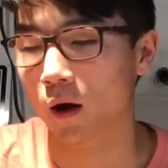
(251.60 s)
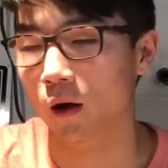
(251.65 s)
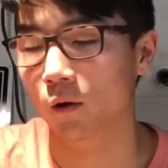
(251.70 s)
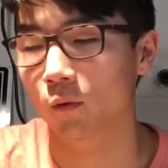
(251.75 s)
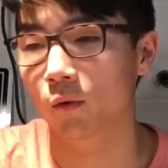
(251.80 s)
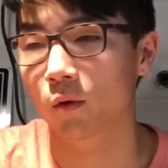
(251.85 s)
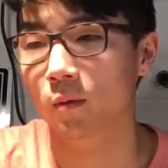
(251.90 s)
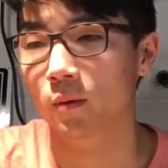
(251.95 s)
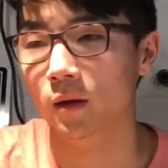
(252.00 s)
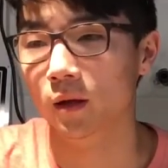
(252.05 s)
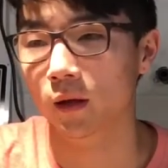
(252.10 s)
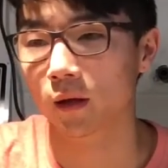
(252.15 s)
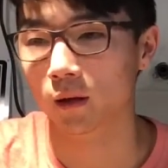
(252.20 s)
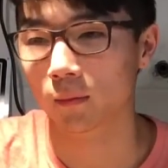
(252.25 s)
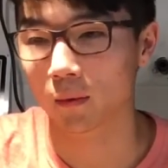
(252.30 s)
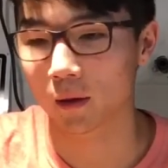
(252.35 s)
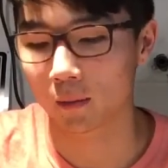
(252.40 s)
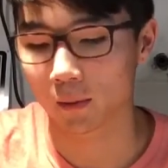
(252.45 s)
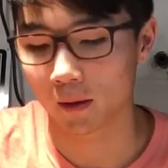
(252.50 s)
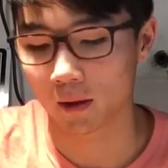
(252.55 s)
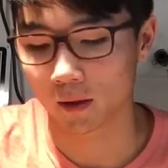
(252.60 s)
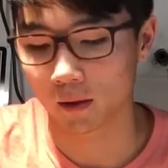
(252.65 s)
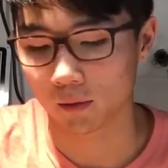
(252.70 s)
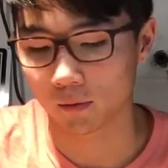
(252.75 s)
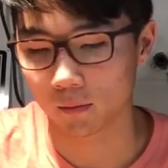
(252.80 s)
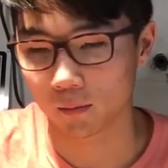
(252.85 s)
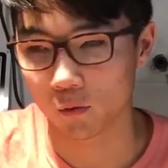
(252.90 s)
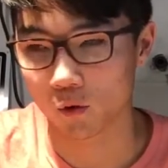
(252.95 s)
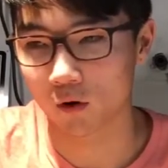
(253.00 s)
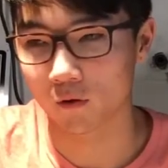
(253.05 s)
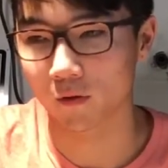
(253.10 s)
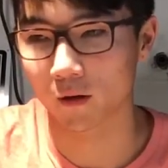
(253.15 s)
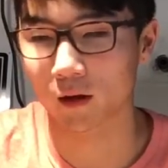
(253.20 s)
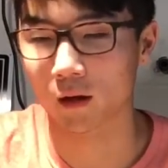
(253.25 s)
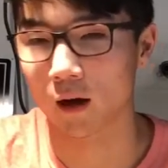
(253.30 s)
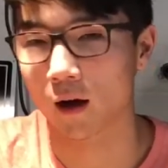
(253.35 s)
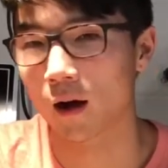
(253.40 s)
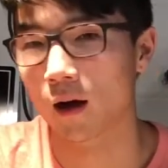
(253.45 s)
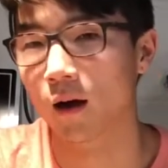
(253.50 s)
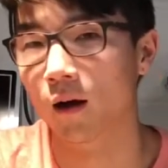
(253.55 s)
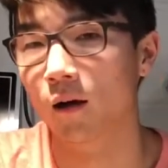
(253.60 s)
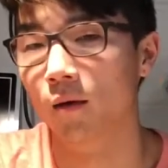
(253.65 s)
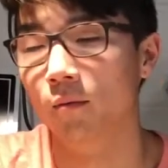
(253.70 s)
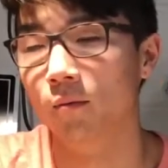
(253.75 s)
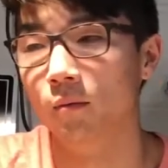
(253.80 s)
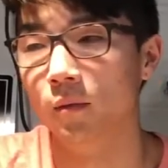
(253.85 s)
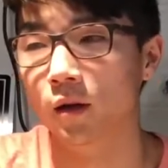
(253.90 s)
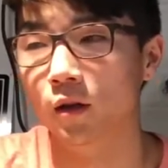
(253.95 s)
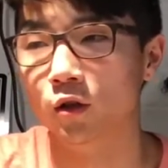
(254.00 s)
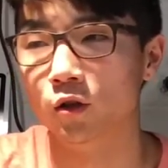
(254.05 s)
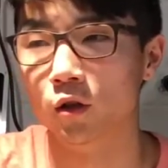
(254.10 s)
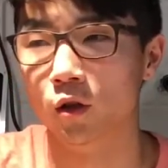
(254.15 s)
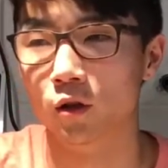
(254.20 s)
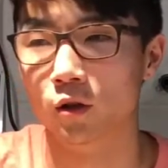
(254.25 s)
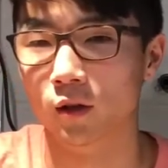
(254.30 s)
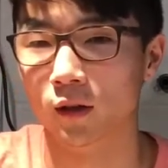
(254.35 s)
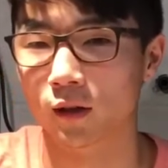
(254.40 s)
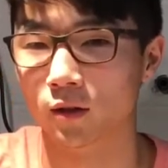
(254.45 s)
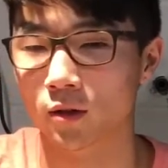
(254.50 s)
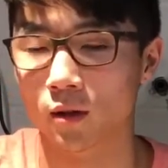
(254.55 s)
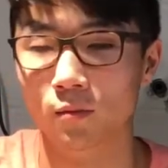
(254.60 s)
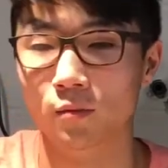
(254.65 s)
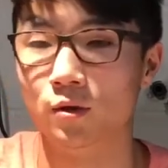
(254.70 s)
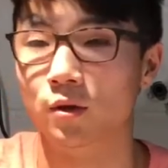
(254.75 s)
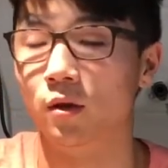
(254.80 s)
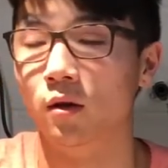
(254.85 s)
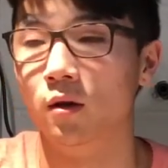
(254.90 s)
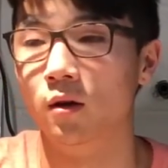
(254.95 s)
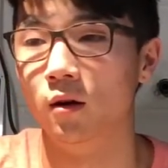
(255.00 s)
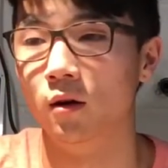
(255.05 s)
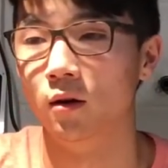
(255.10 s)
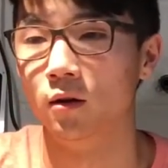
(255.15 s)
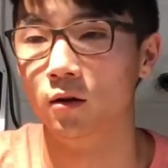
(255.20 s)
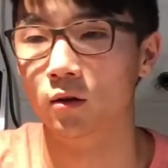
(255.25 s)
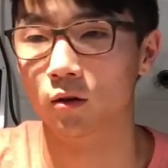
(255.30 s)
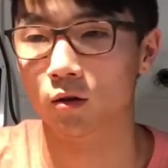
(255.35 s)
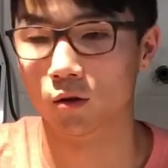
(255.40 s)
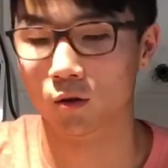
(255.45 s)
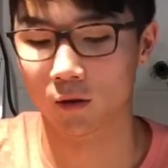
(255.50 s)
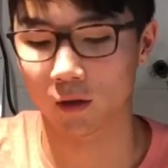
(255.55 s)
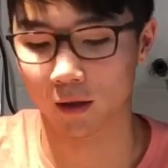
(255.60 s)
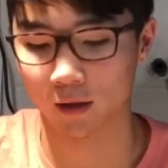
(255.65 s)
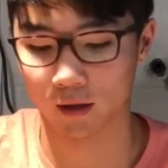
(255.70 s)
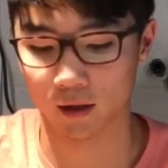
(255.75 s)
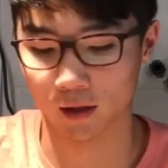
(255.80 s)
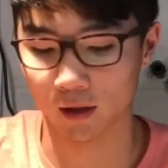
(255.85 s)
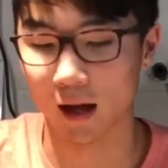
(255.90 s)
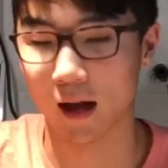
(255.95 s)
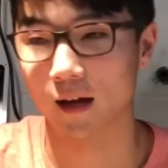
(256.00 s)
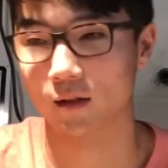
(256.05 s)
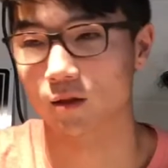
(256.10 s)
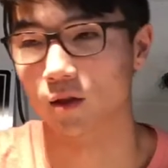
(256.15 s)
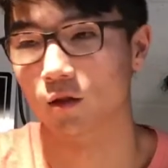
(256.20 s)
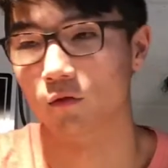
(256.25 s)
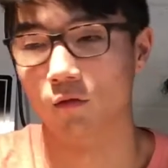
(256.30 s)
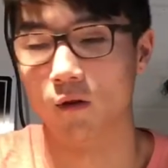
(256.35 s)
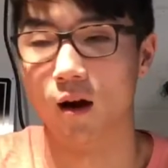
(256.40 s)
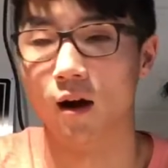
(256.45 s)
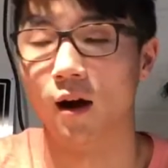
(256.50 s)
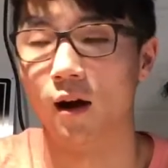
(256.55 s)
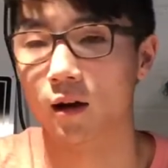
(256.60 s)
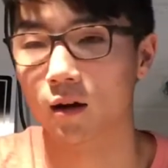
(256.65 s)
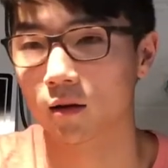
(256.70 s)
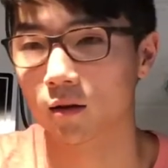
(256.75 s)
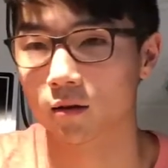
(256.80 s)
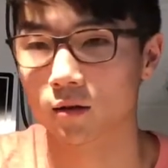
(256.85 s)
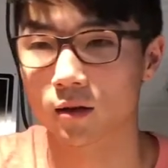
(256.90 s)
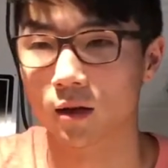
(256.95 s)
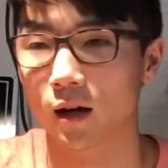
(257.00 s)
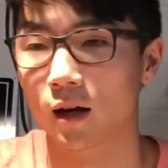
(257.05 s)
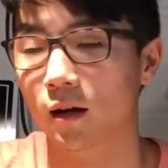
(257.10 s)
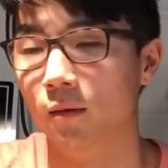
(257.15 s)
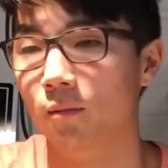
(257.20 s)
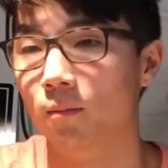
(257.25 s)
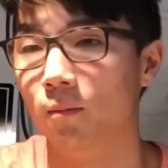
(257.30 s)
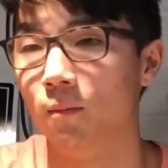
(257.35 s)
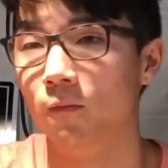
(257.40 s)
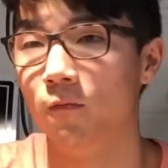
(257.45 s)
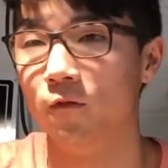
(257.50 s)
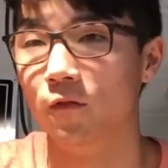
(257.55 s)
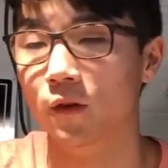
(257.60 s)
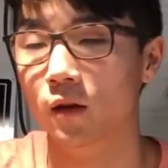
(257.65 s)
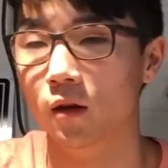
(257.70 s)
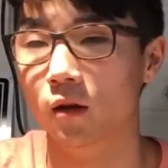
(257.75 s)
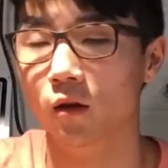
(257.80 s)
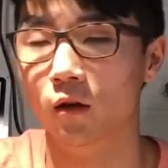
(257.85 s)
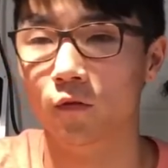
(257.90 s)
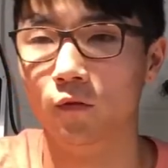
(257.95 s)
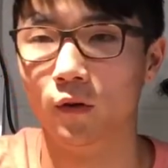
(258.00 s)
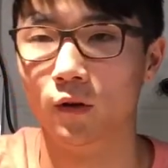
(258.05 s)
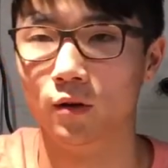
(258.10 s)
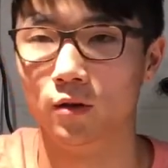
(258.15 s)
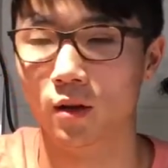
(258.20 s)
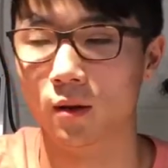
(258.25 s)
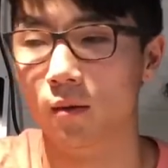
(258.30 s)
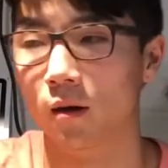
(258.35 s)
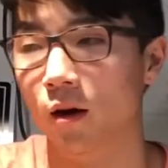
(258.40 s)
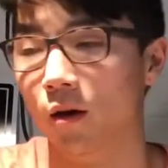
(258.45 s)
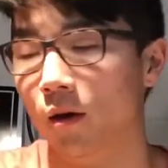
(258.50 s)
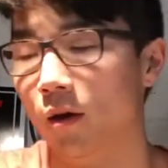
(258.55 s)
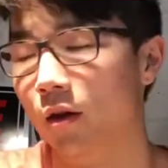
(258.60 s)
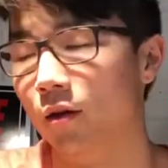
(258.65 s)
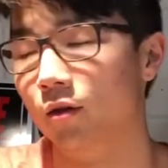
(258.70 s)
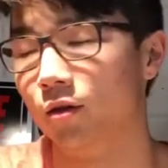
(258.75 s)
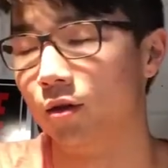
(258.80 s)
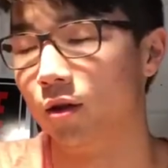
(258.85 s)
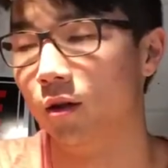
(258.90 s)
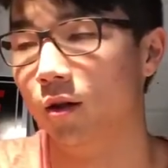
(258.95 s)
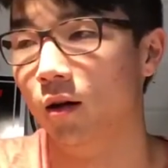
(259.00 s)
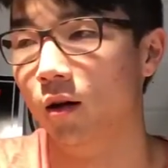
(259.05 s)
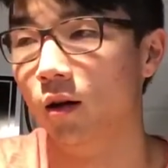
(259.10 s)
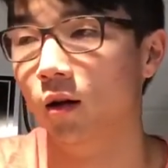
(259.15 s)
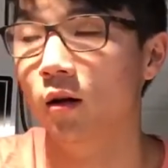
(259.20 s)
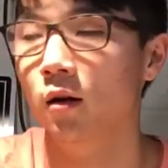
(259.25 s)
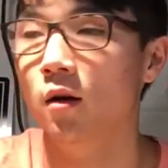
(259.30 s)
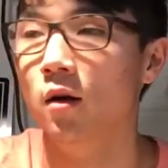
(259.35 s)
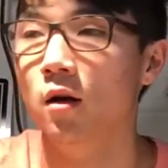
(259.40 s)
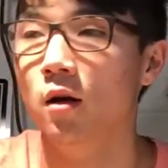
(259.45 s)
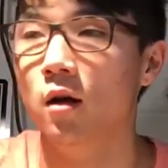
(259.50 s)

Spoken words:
it would be maybe more of a calm intro to some songs, or a classic rock type feel for another song,